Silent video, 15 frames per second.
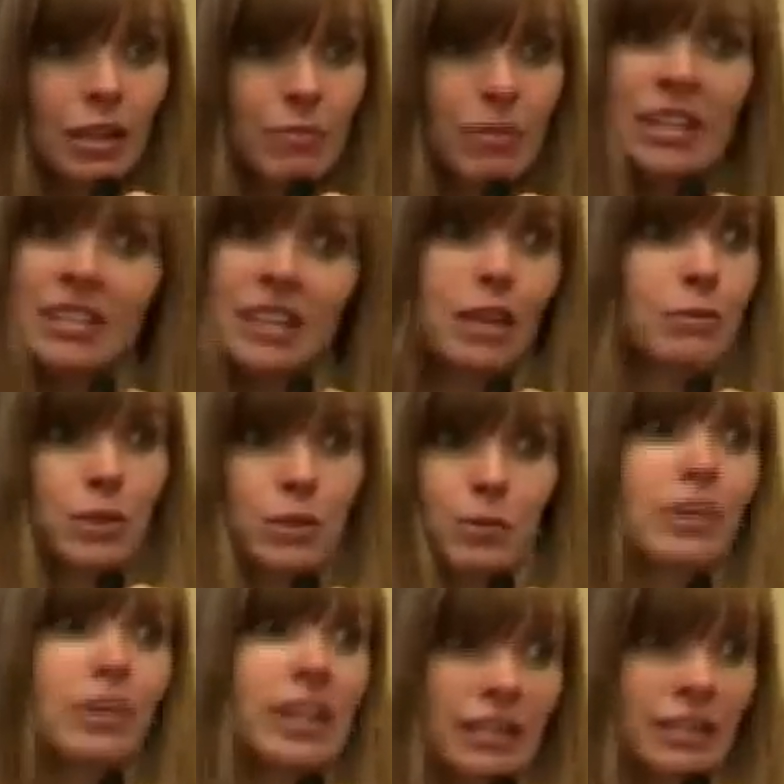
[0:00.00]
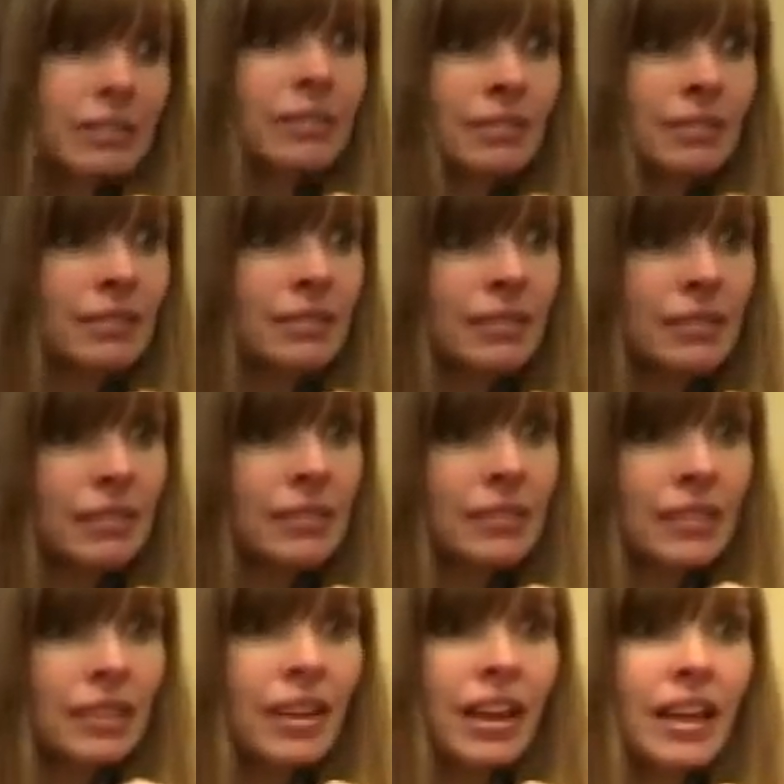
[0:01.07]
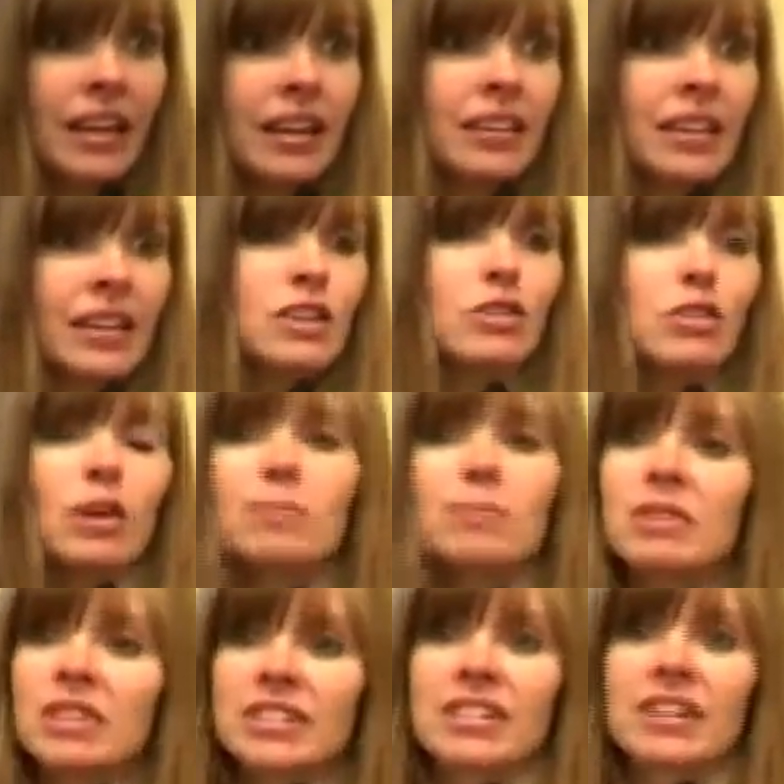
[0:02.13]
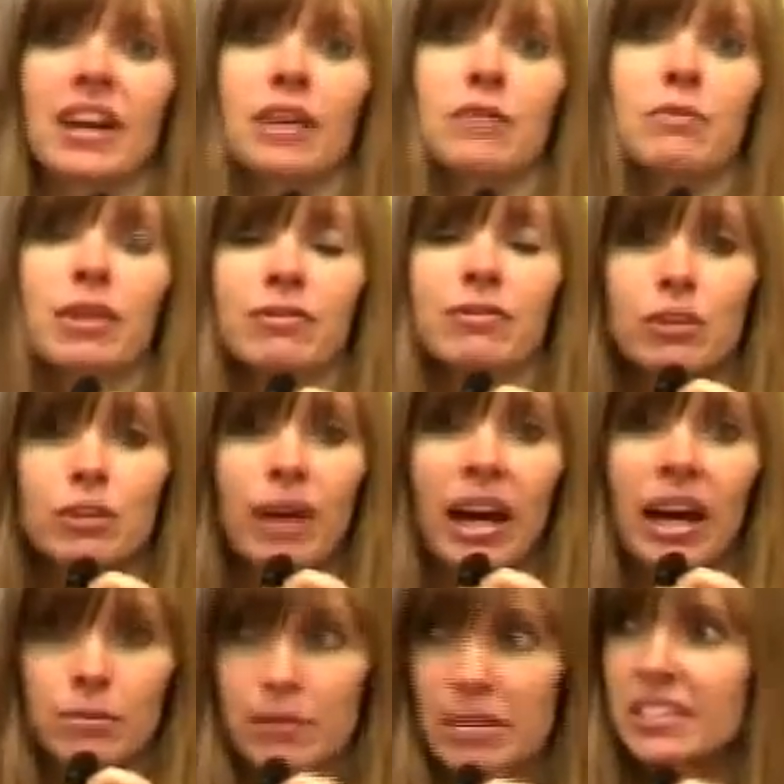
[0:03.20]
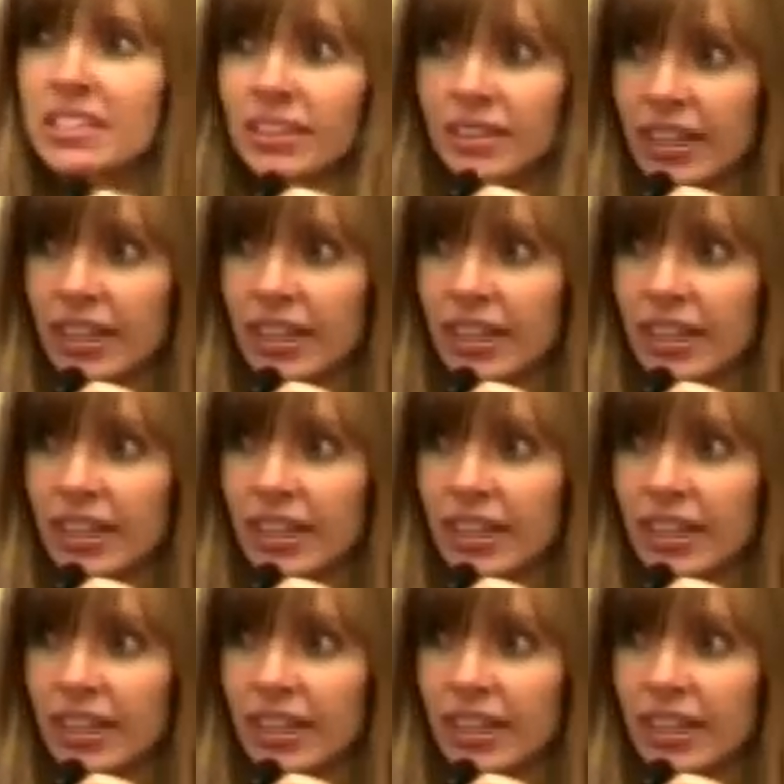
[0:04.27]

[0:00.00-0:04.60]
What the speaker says: my dad was working. Okay, he grew up in the time where if you have a piece of